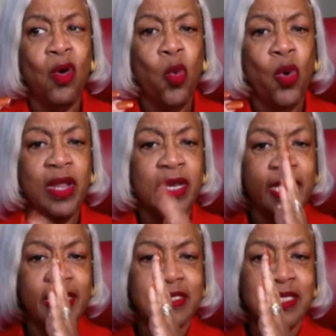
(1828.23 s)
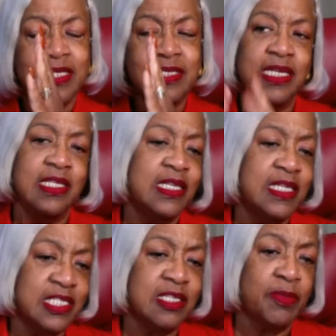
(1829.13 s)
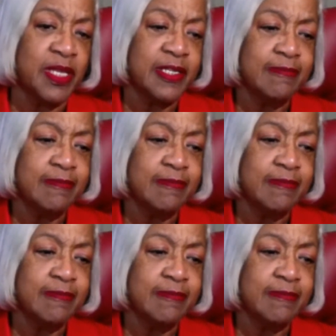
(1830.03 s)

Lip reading: what is listed in the discipline.